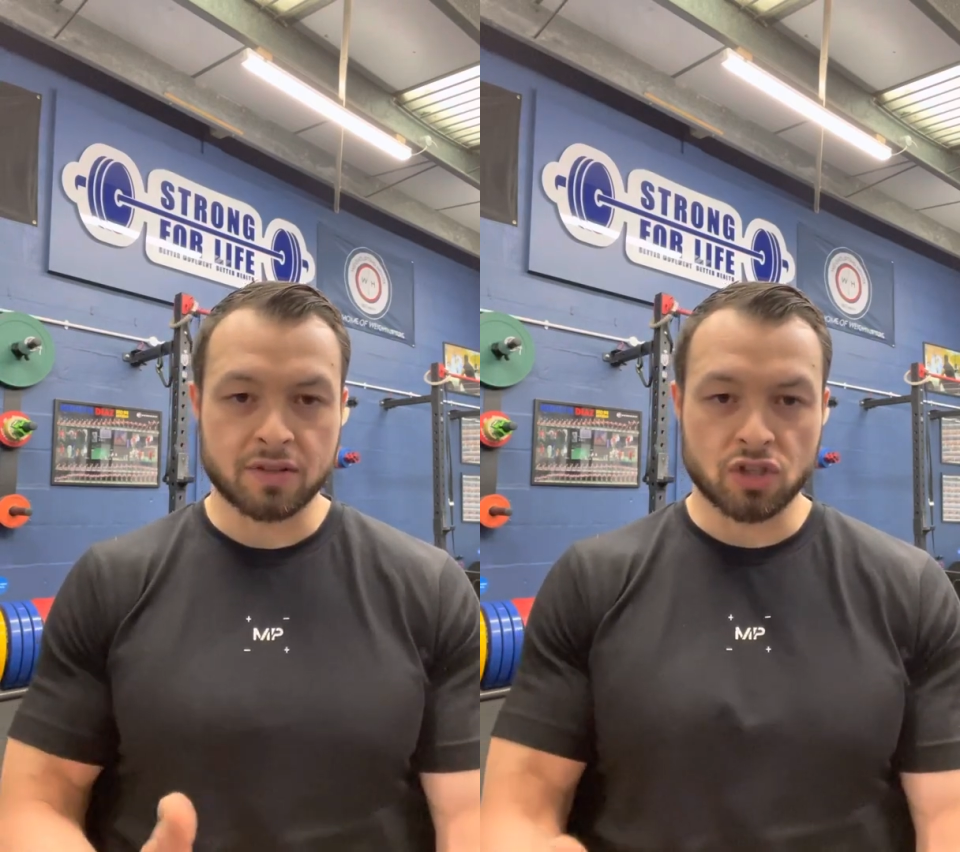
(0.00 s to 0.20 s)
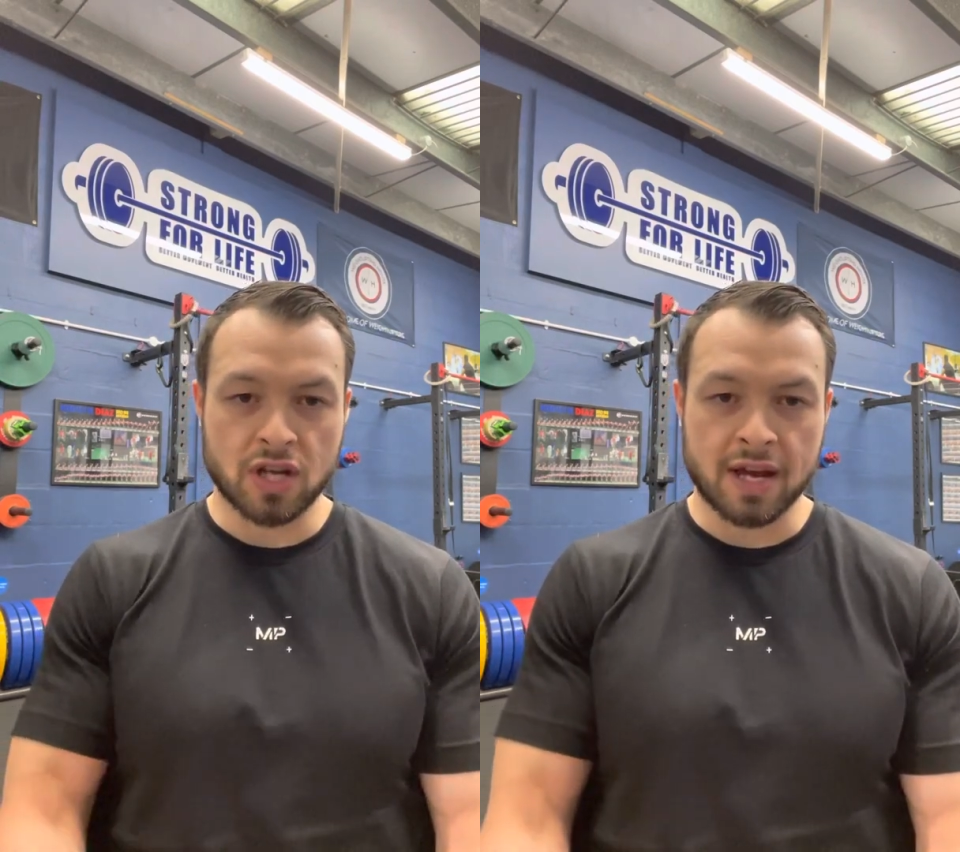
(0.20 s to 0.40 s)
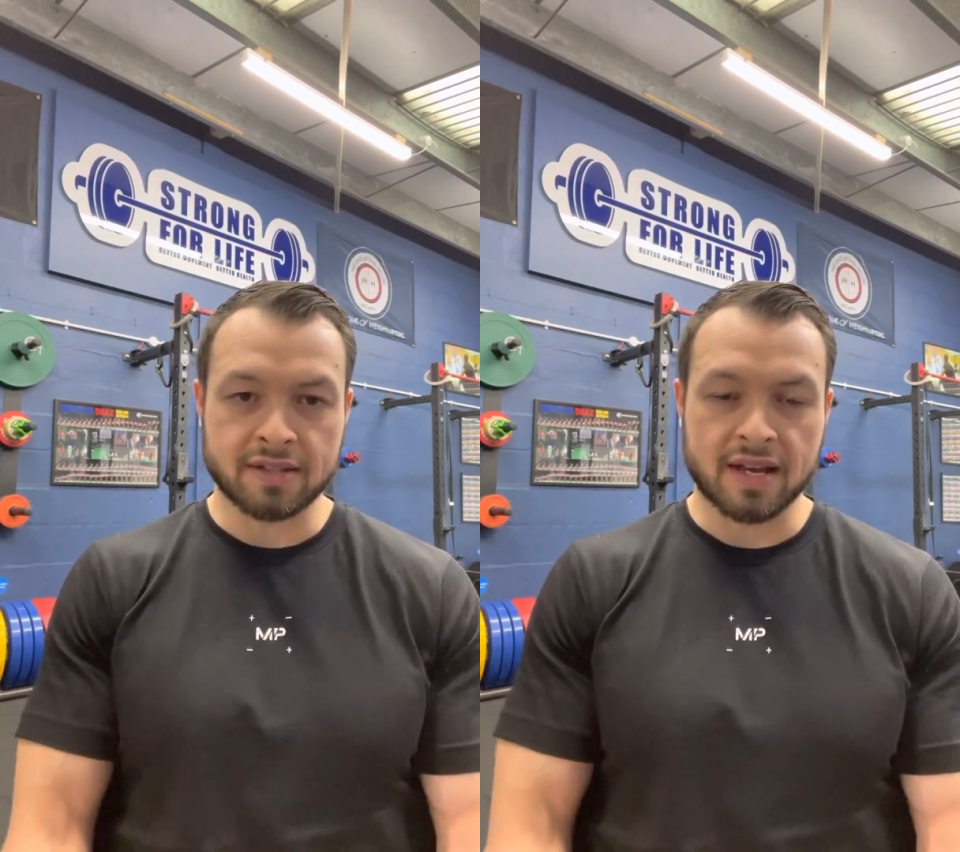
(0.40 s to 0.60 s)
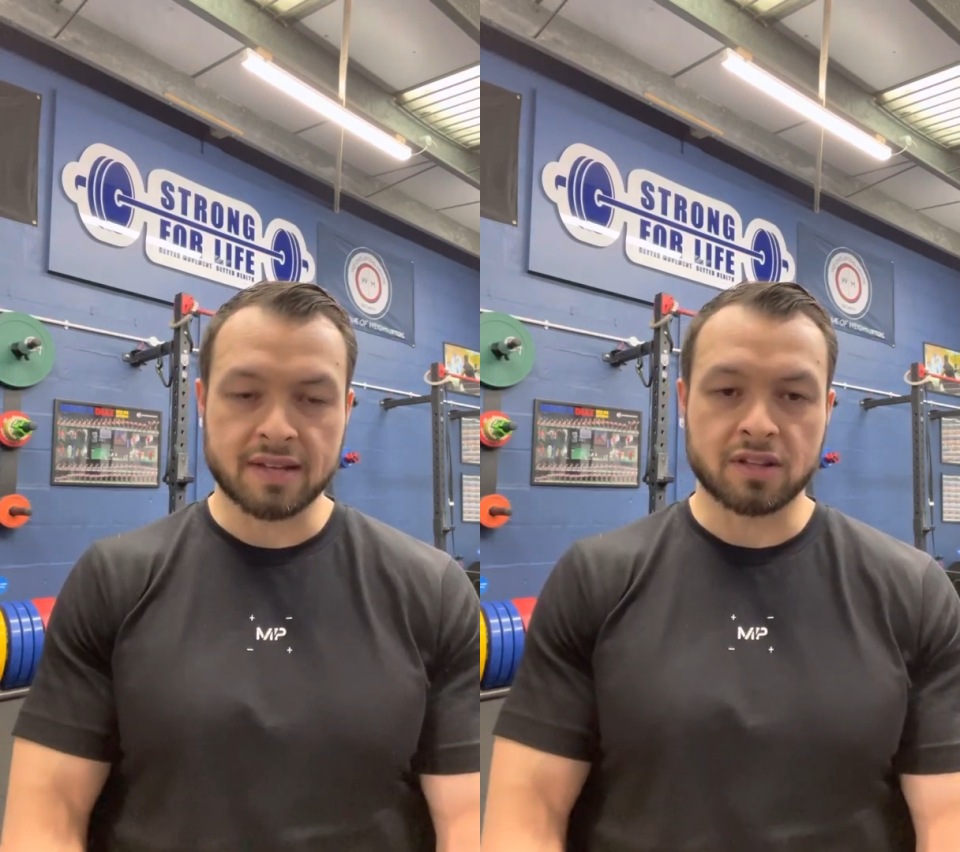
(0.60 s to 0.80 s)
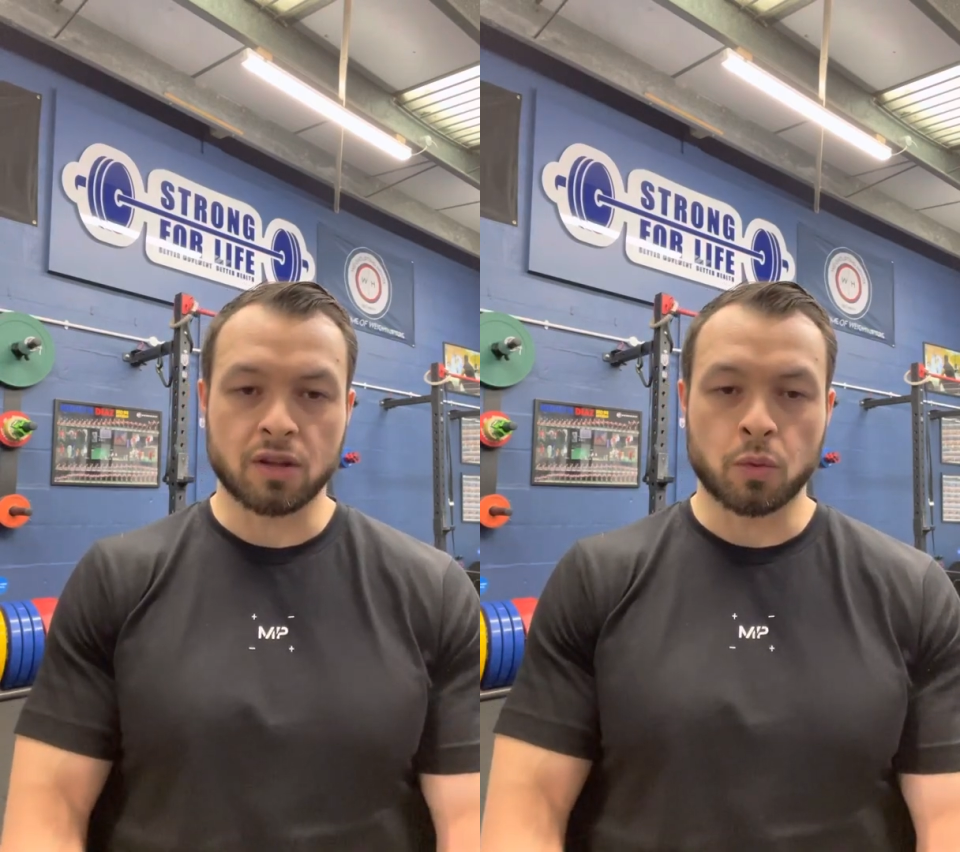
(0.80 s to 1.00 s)
the shirt
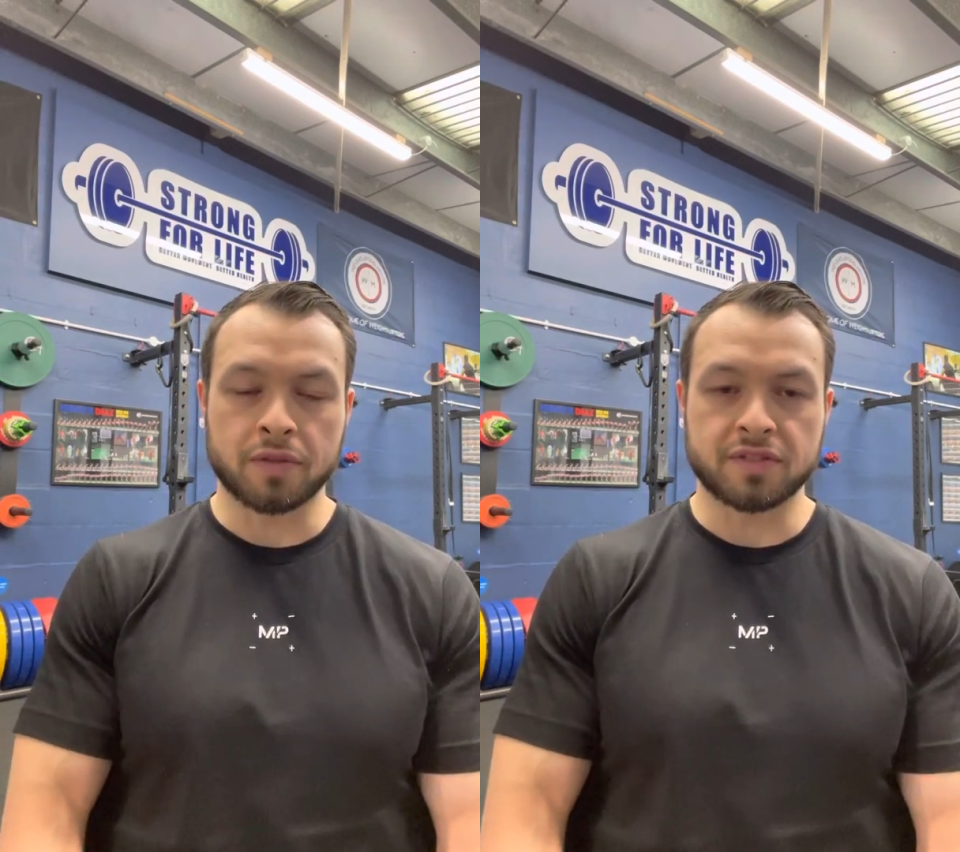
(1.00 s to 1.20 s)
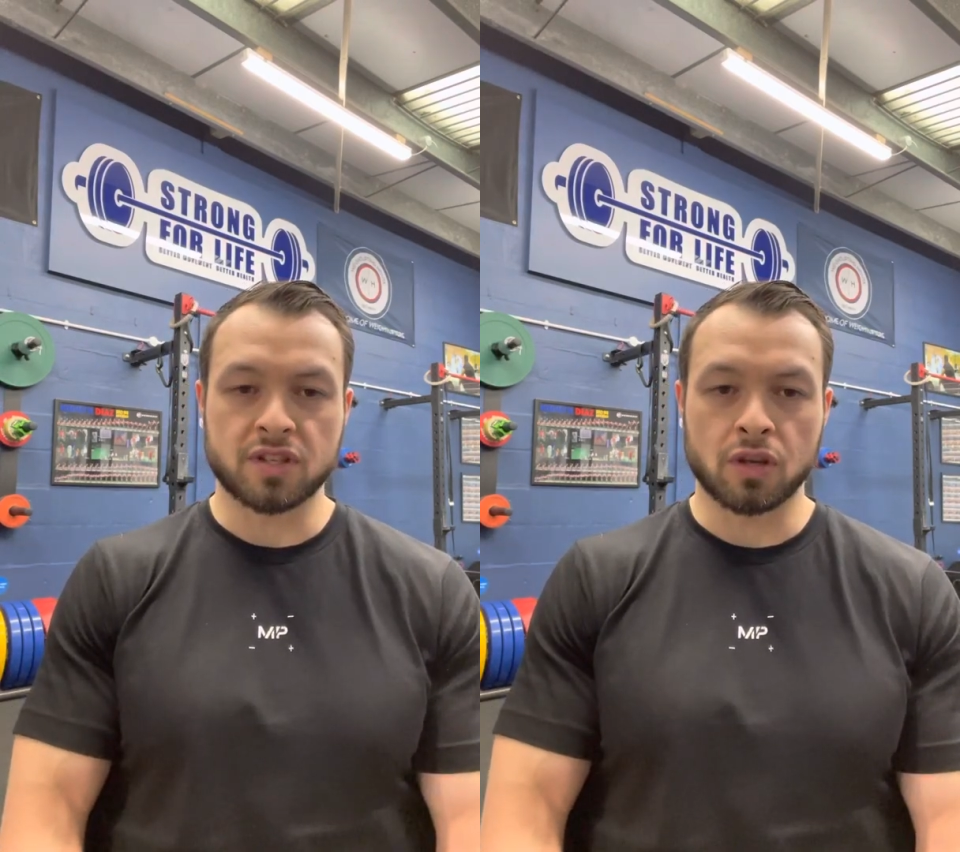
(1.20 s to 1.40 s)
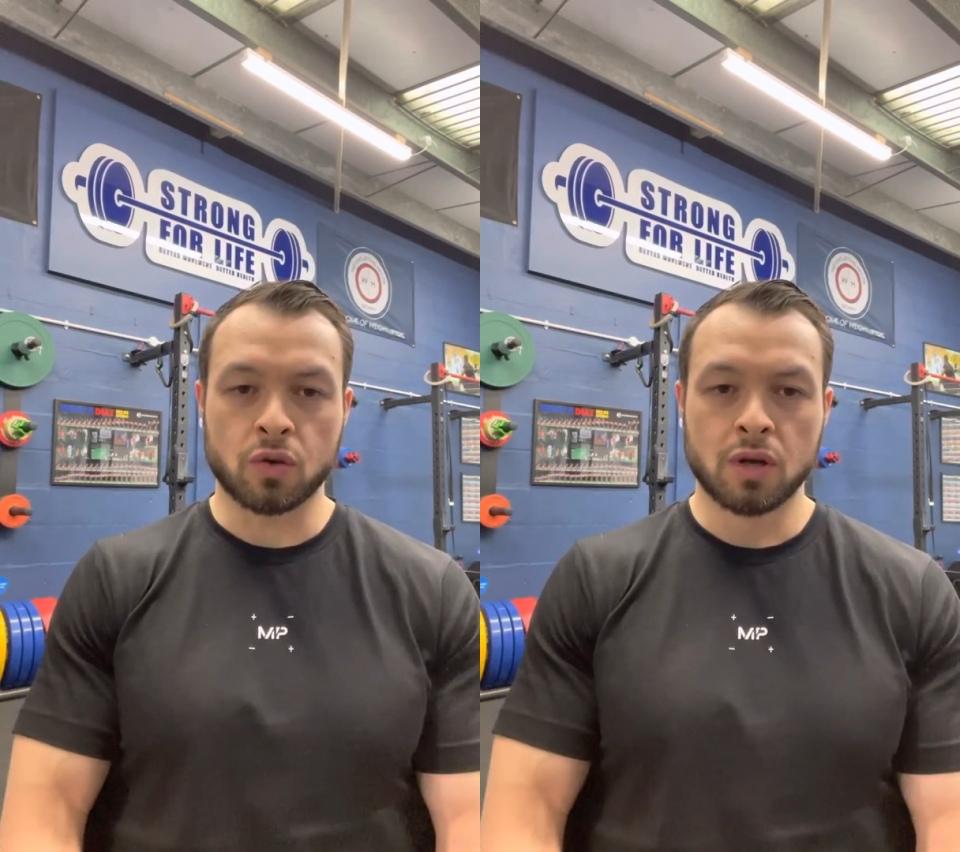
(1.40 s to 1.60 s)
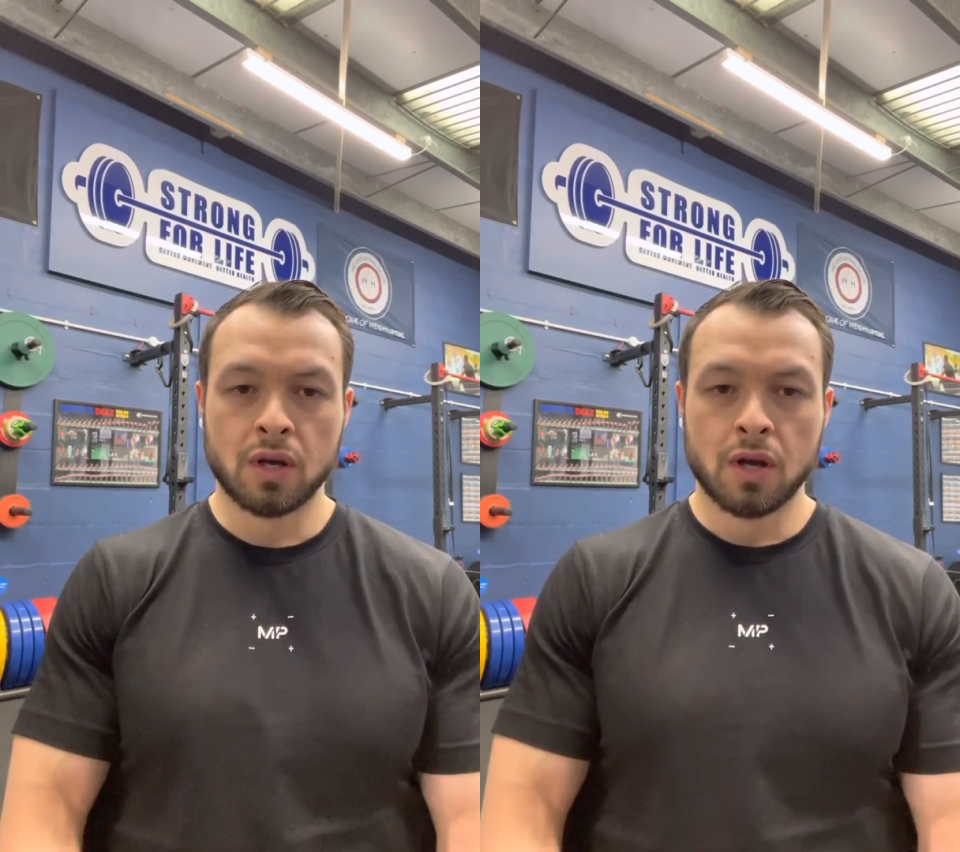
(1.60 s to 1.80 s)
size that they want to.